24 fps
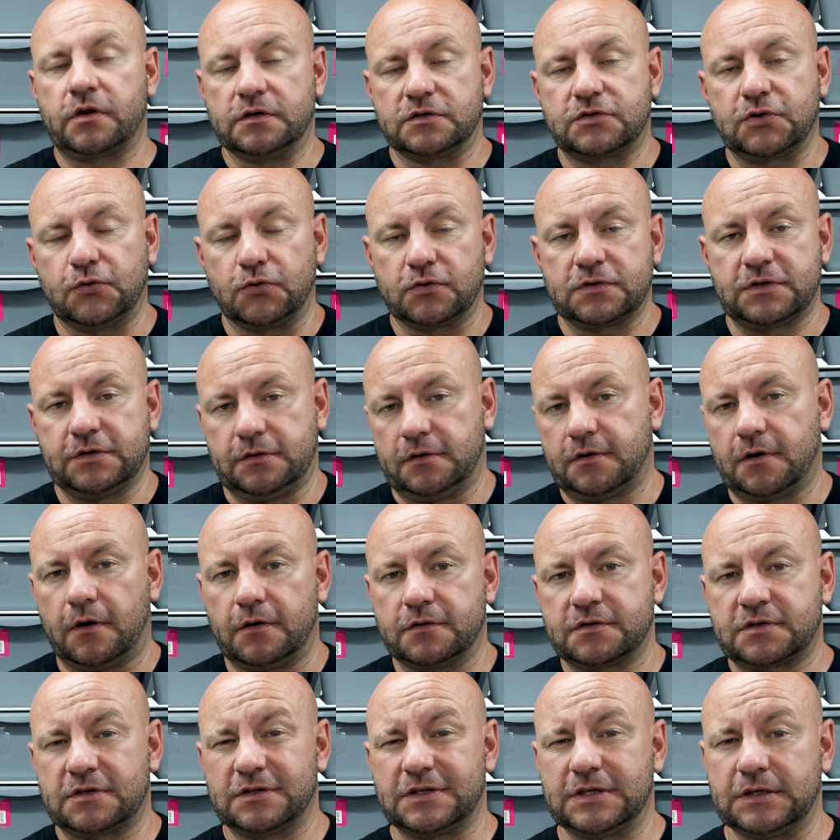I can talk to you
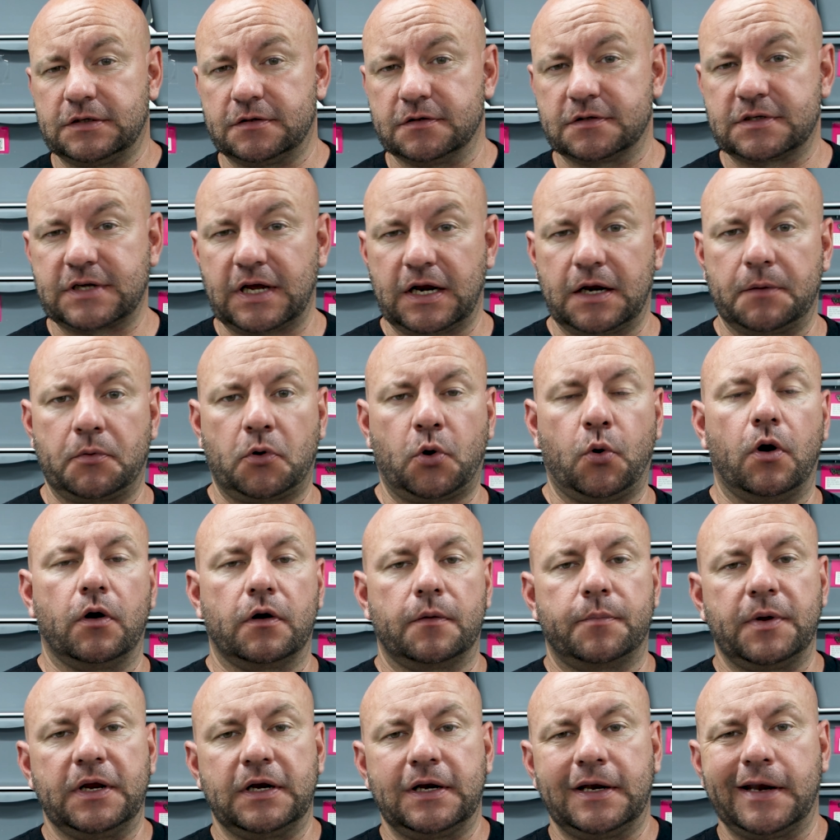guys because it does get
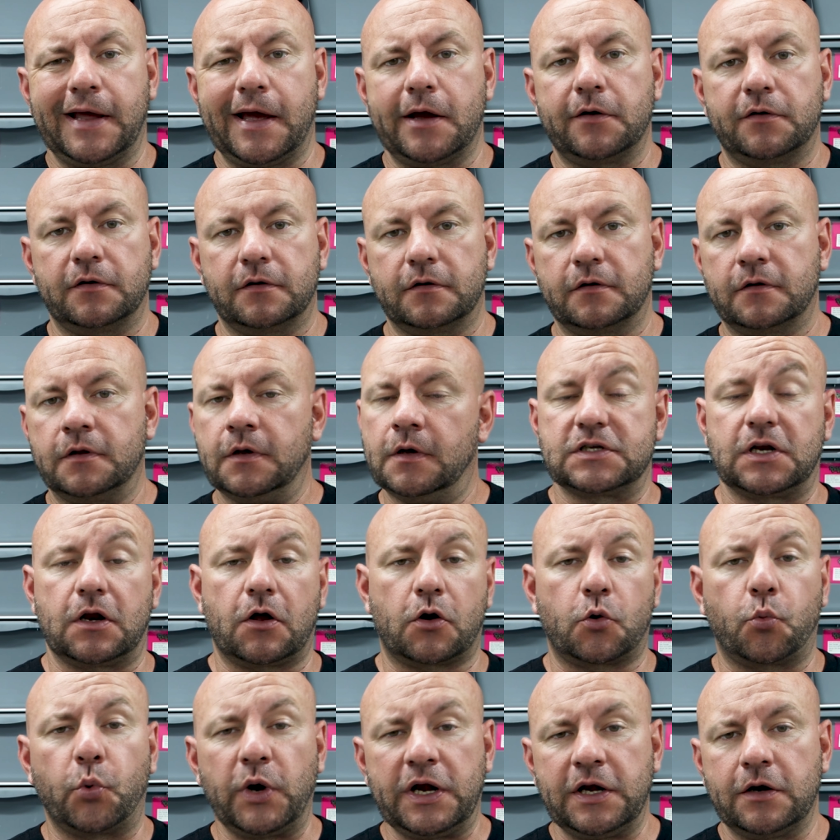quite a bit loud and there's a
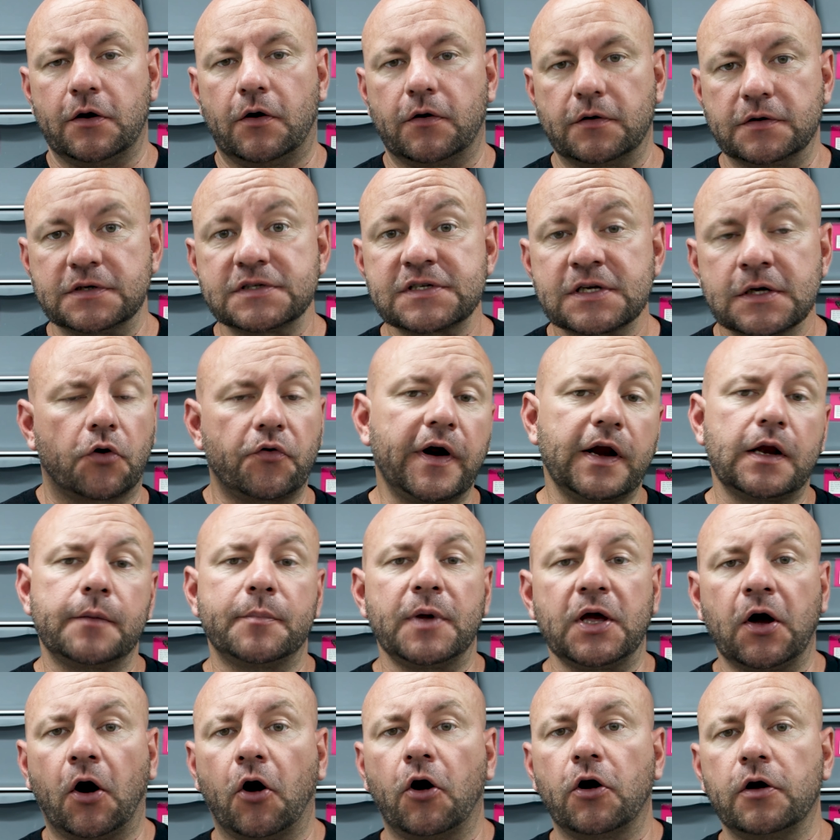lot of wind noise. Directly
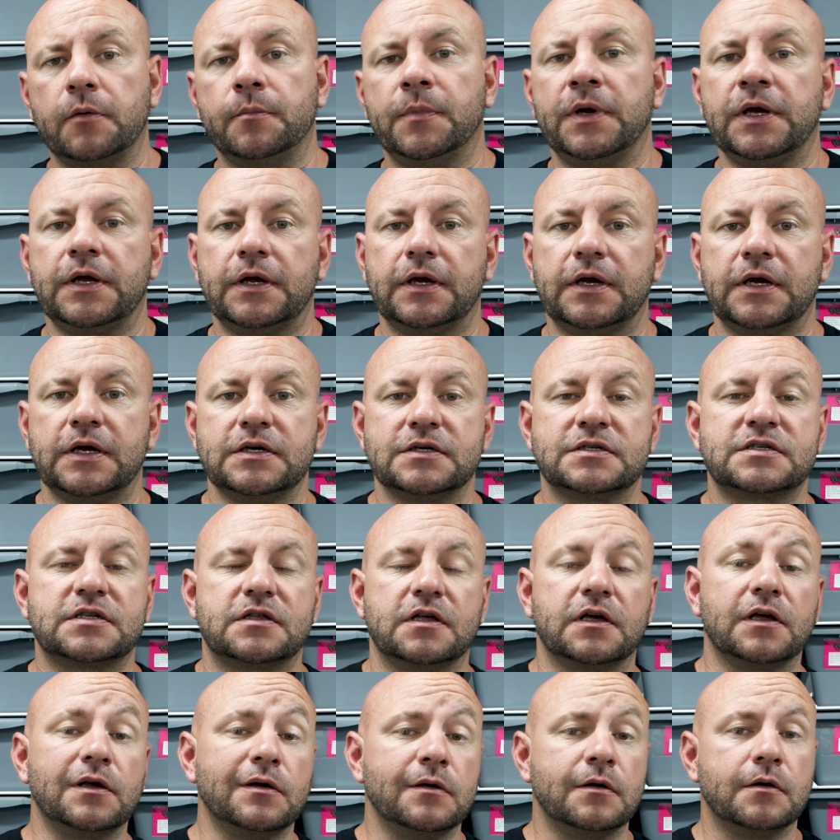behind me
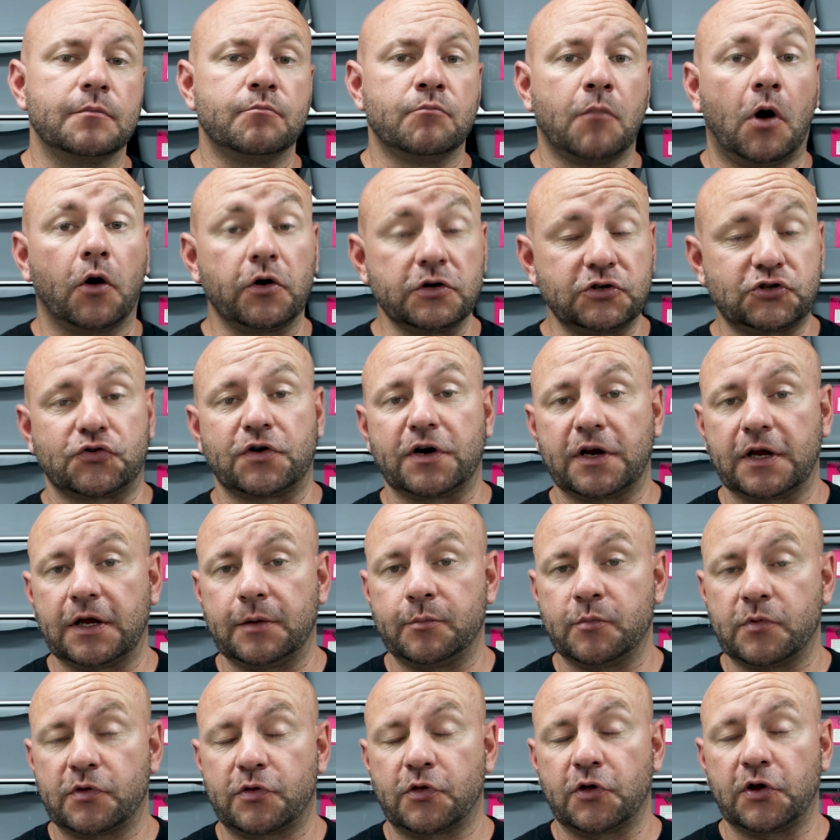is my
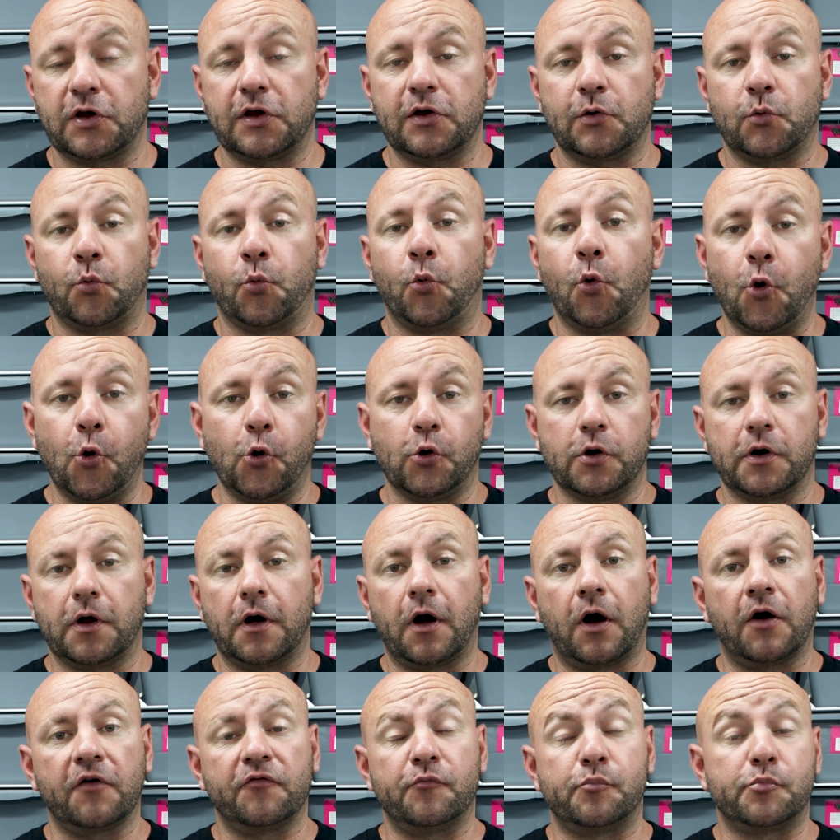dream, the wall
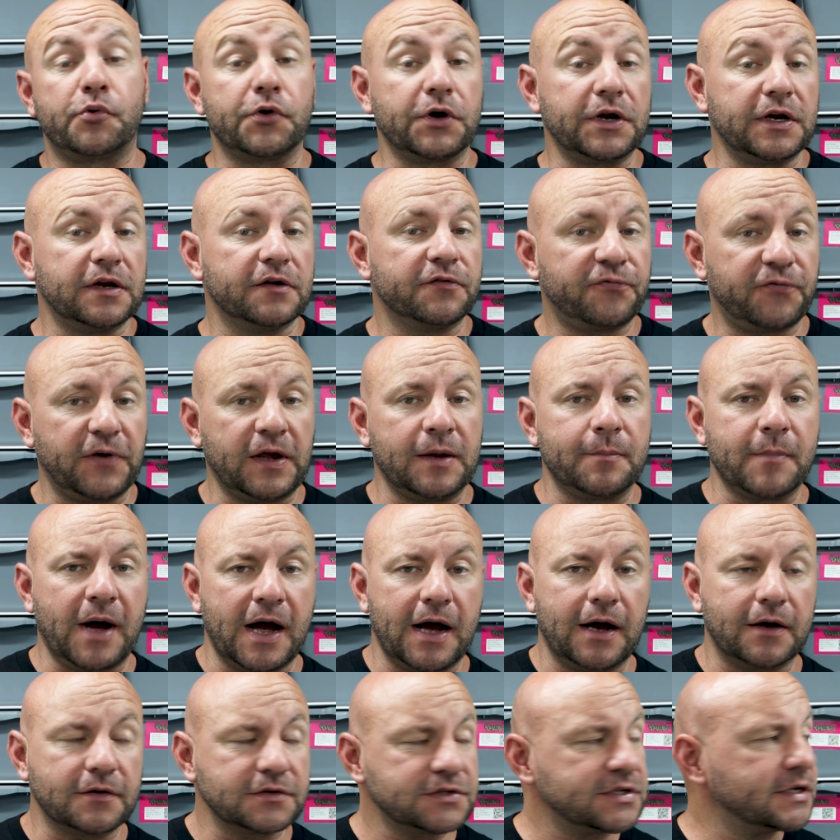of breeder
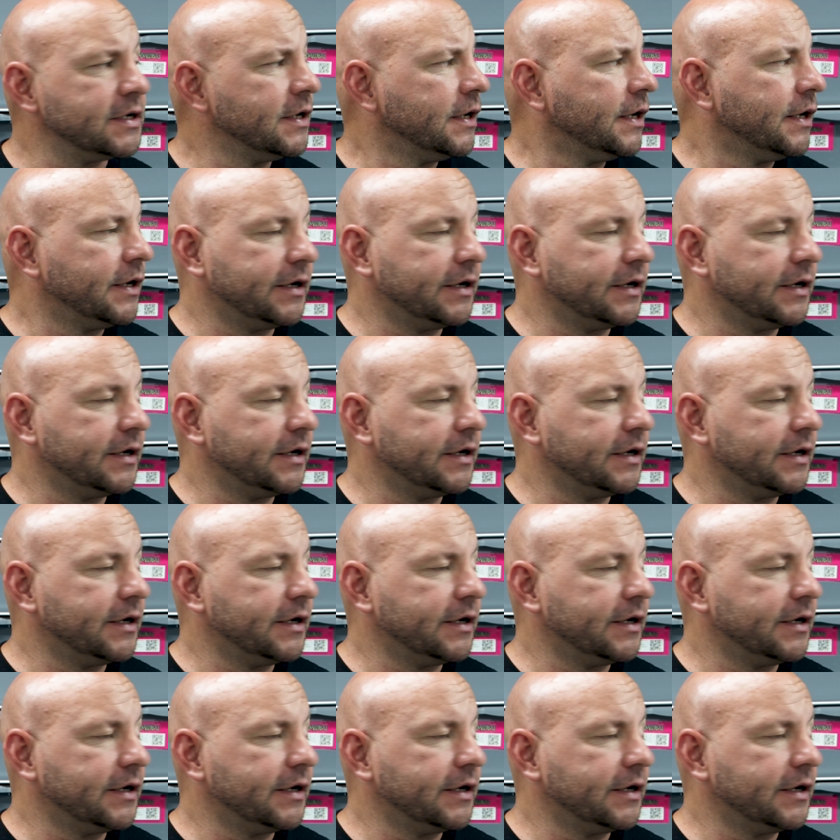females.